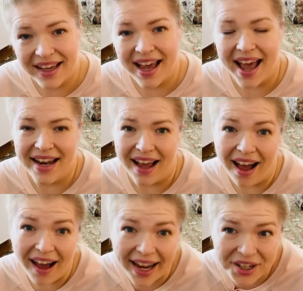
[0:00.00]
and
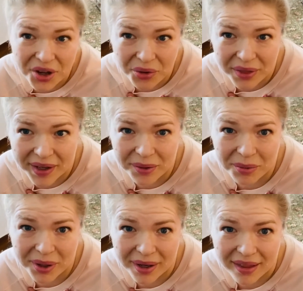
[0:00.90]
I know their
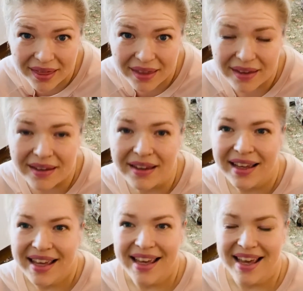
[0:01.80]
worth
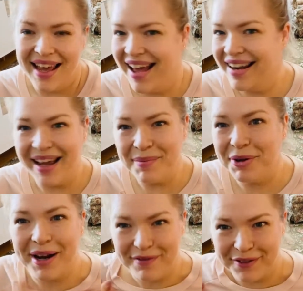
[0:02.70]
and I'm
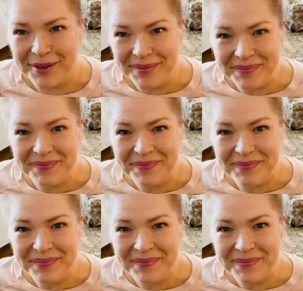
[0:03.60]
grateful.